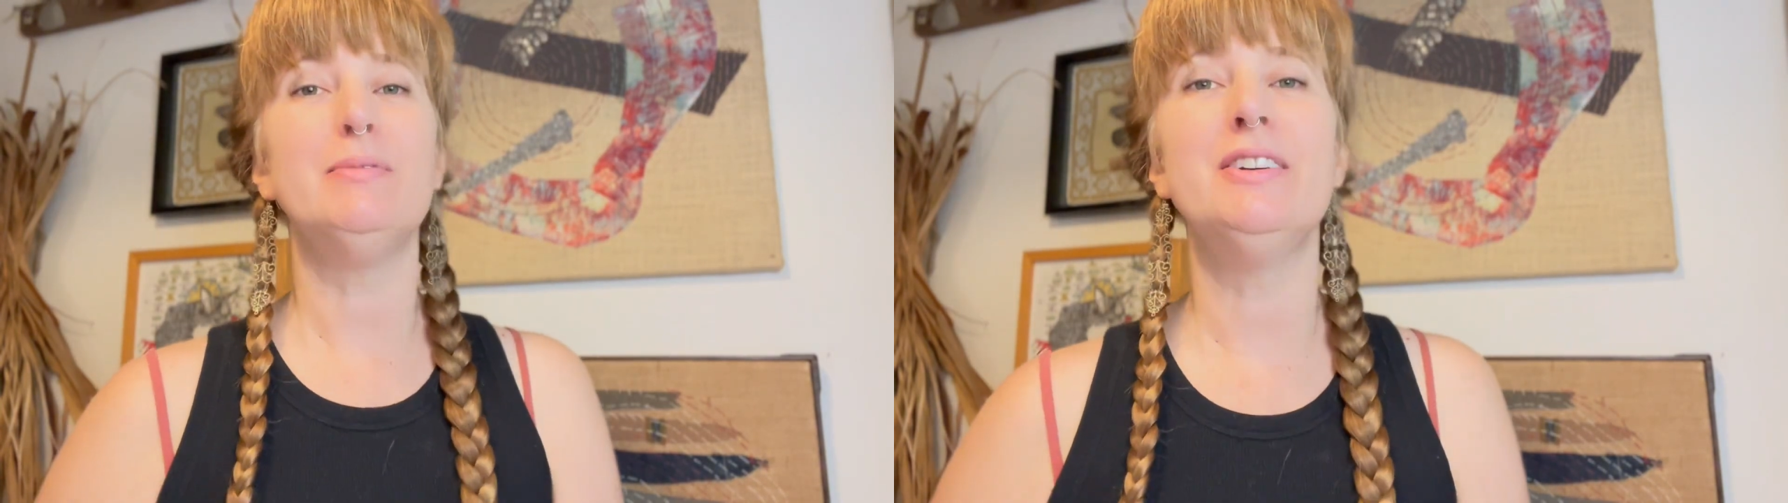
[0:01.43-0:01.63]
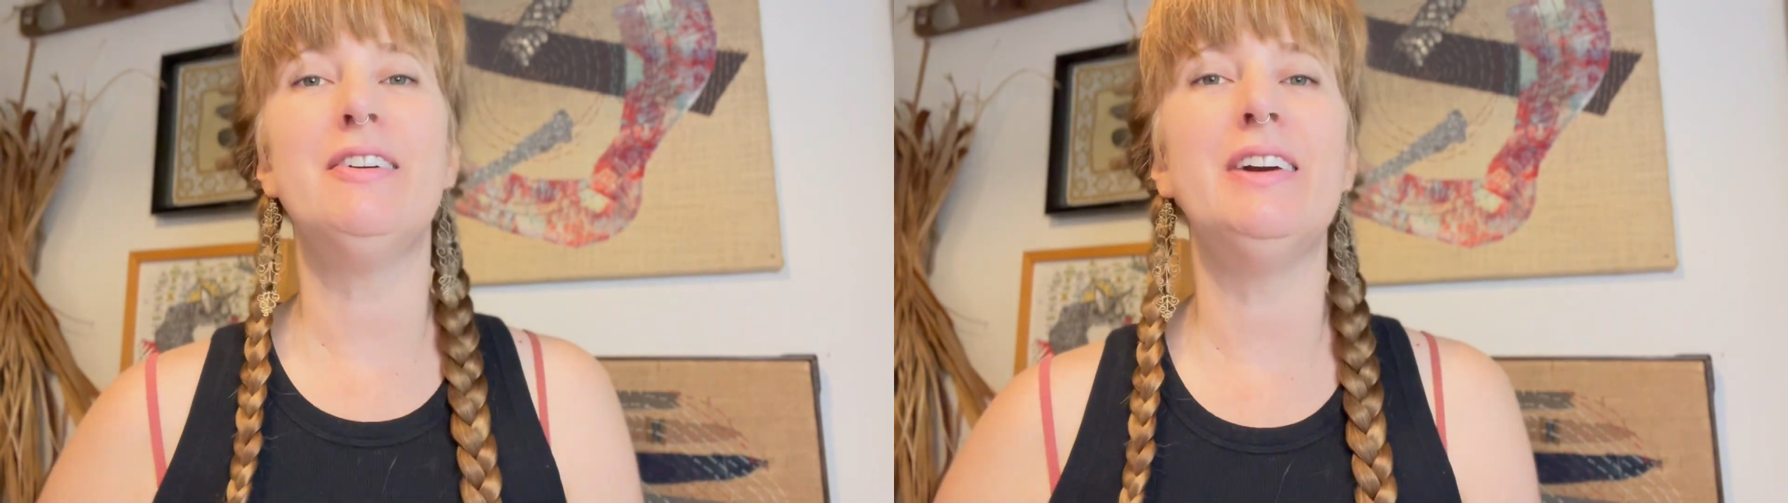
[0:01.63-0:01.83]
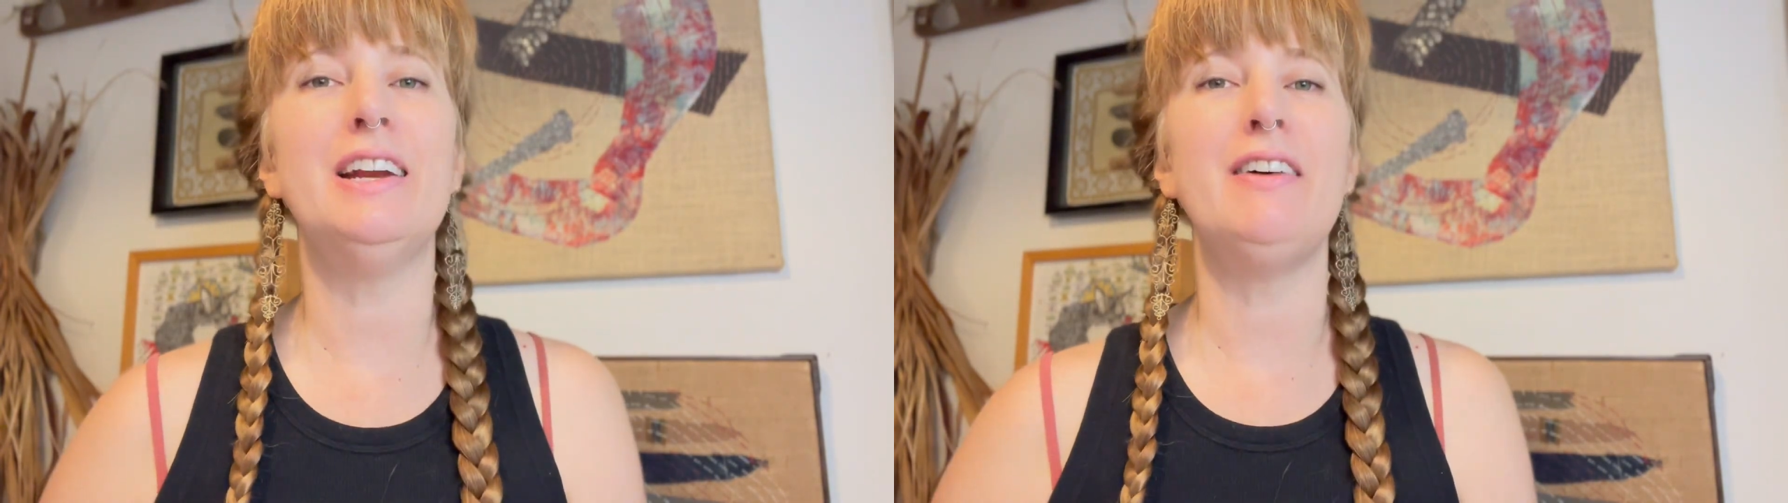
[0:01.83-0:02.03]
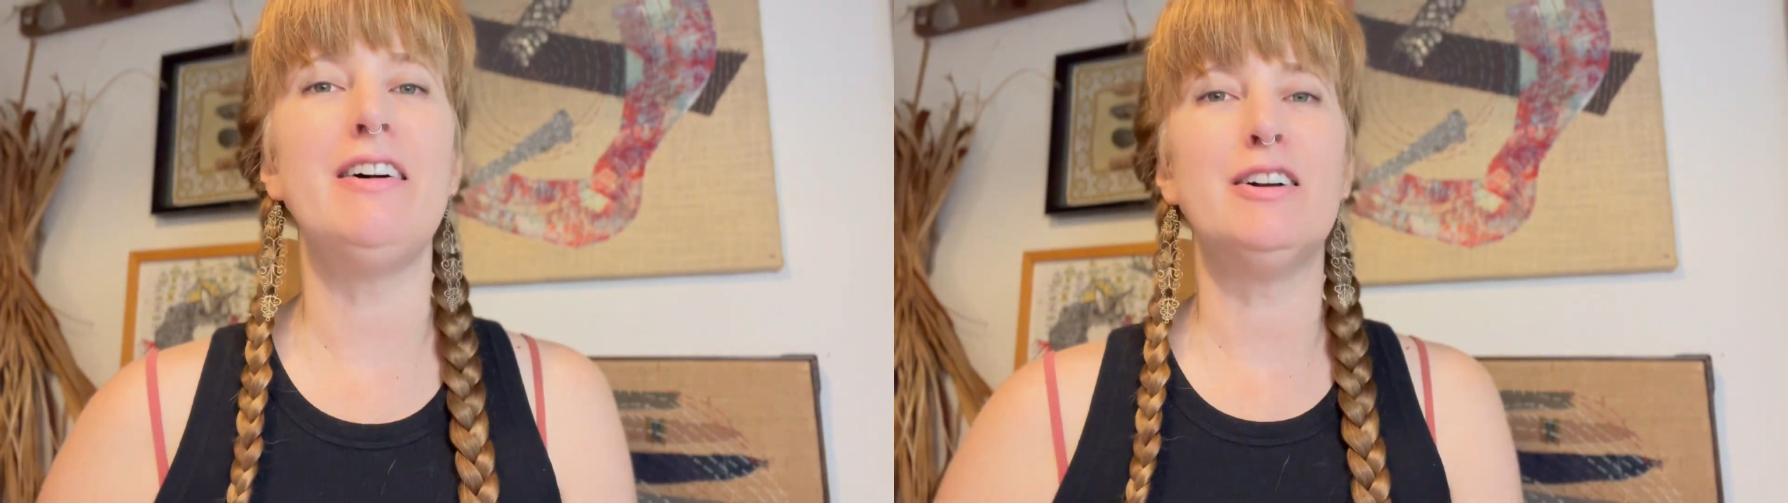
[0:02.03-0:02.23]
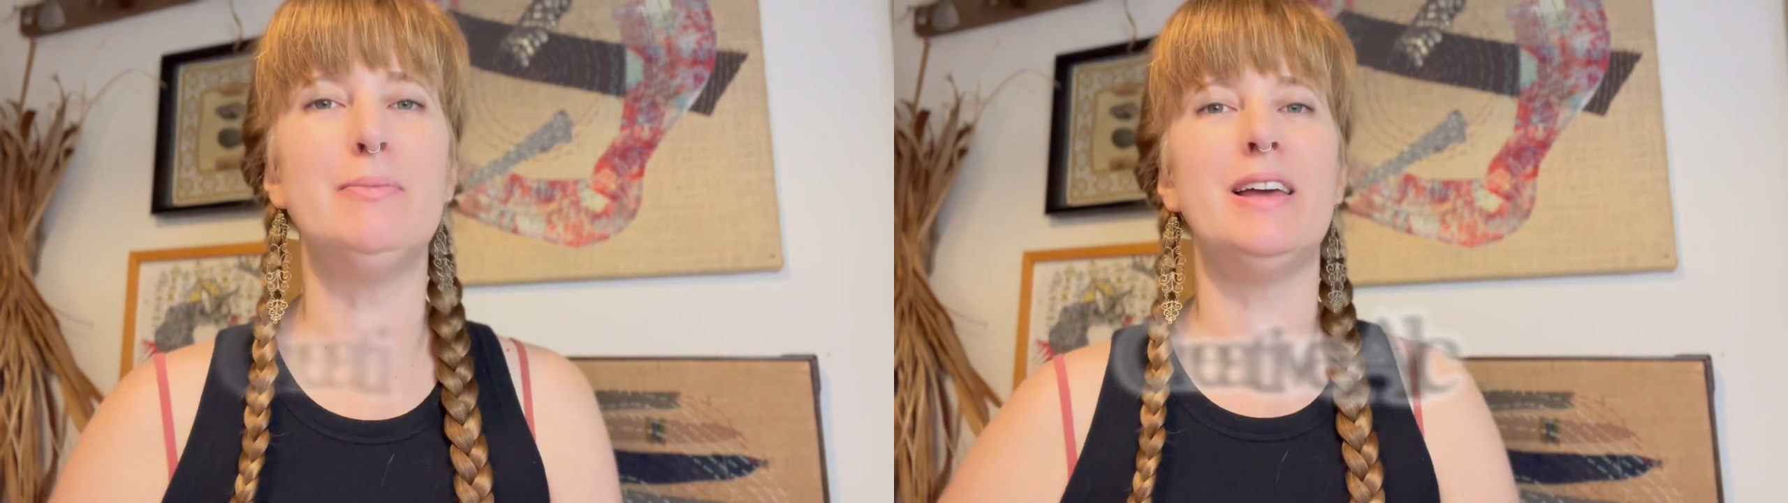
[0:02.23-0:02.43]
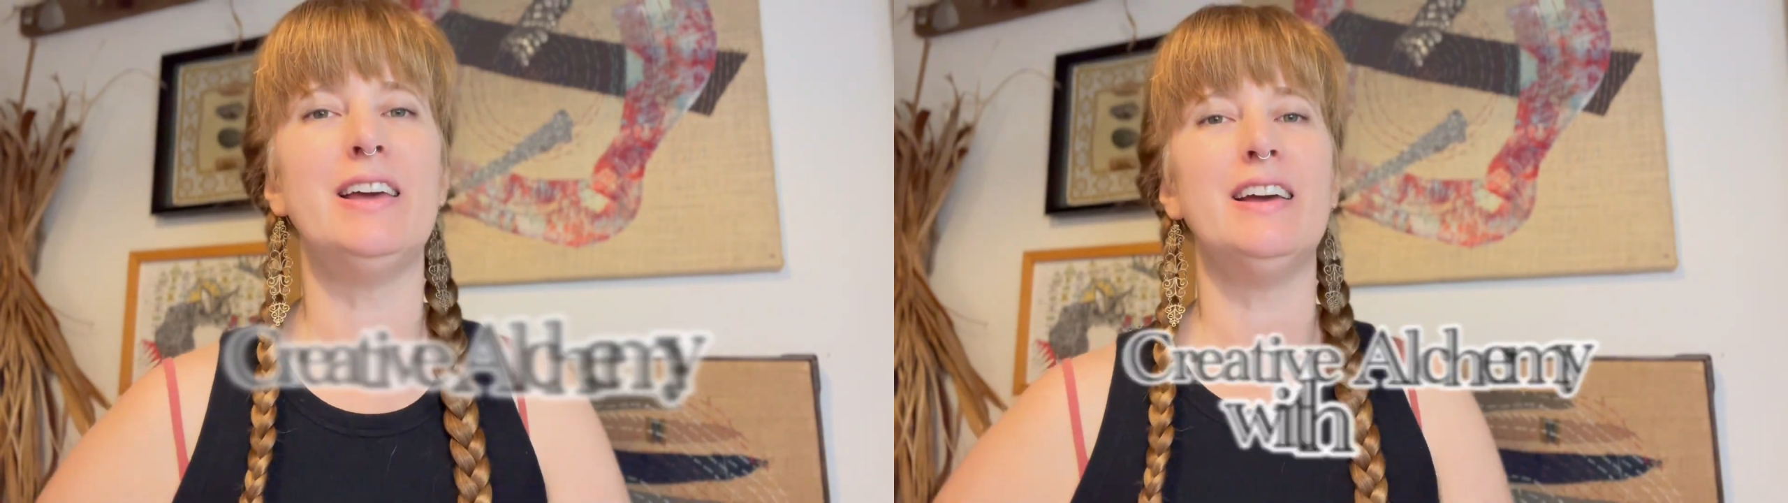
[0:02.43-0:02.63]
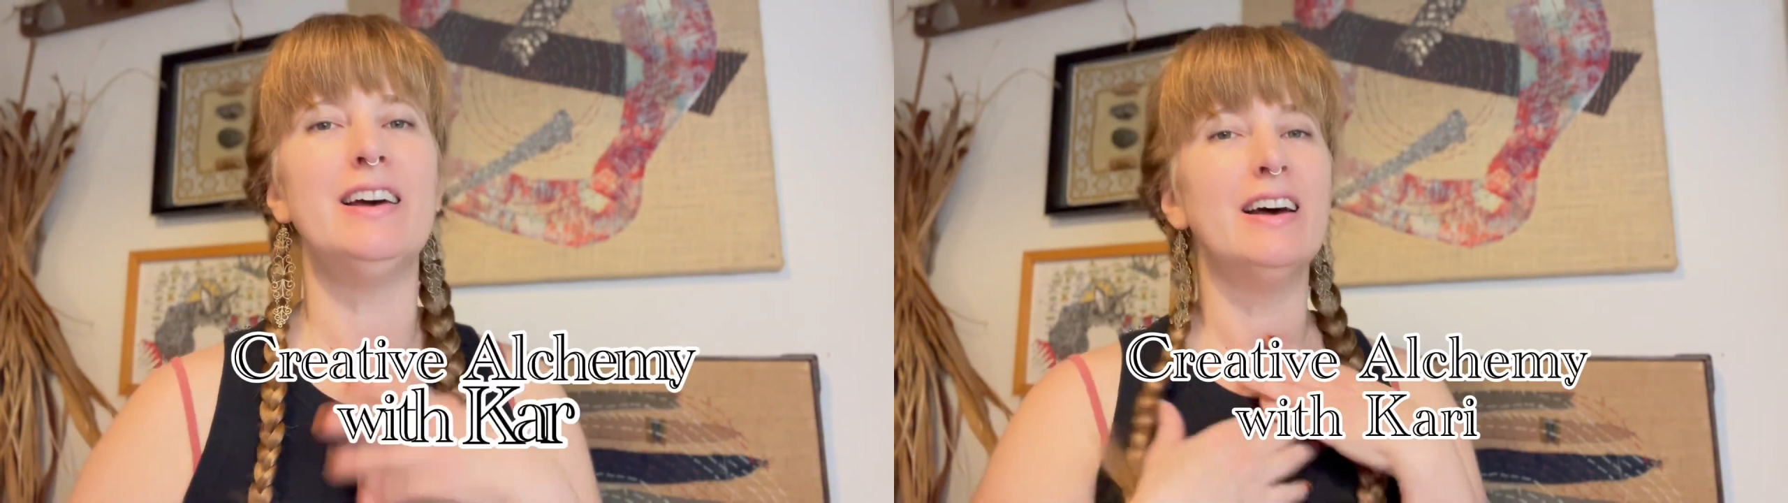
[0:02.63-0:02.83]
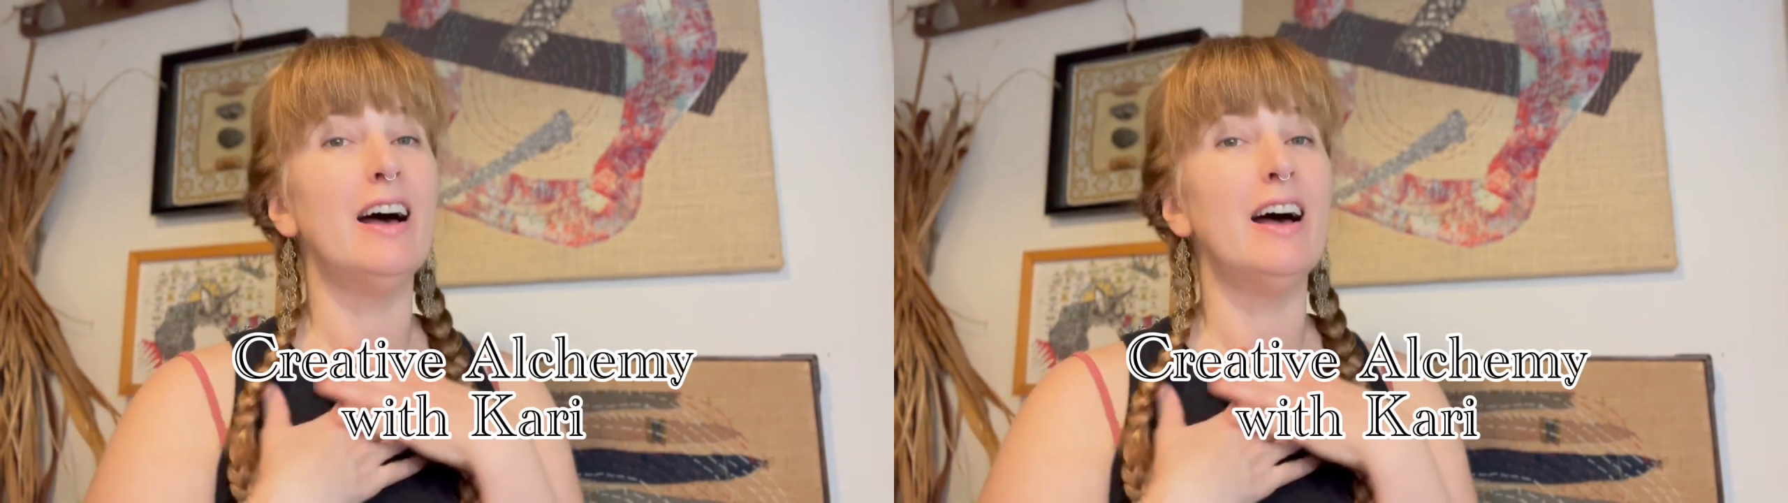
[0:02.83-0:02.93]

to Creative Alchemy.